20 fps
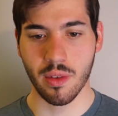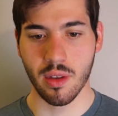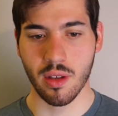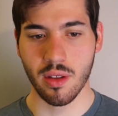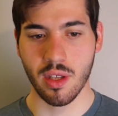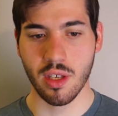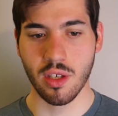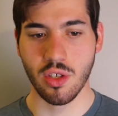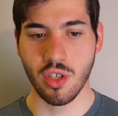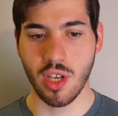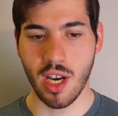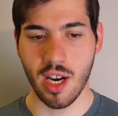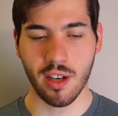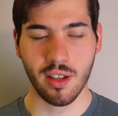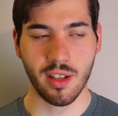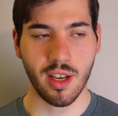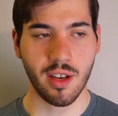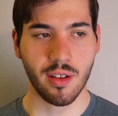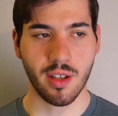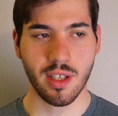this channel
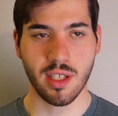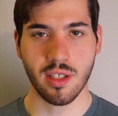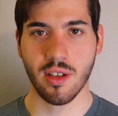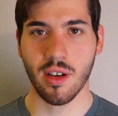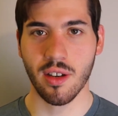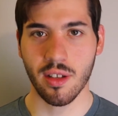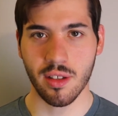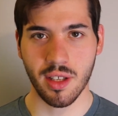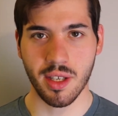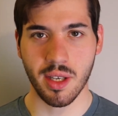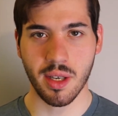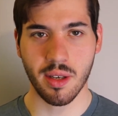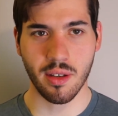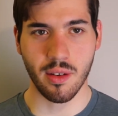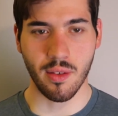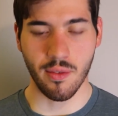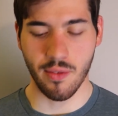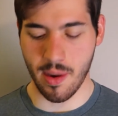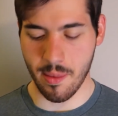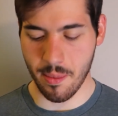I only started like in
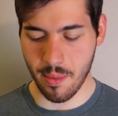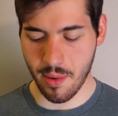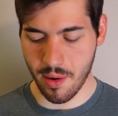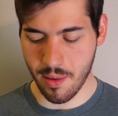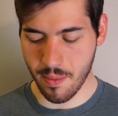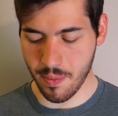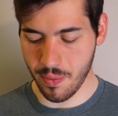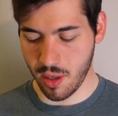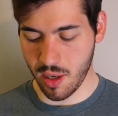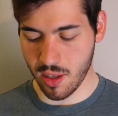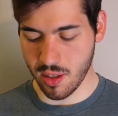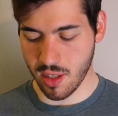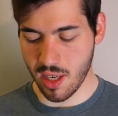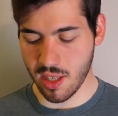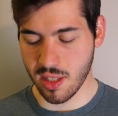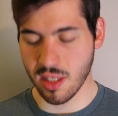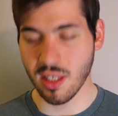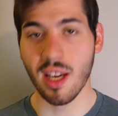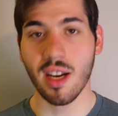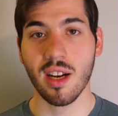November because I
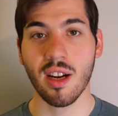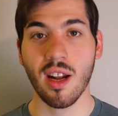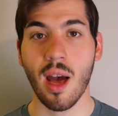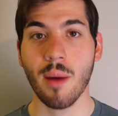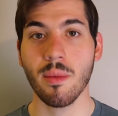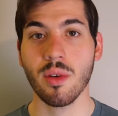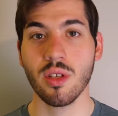decided I'm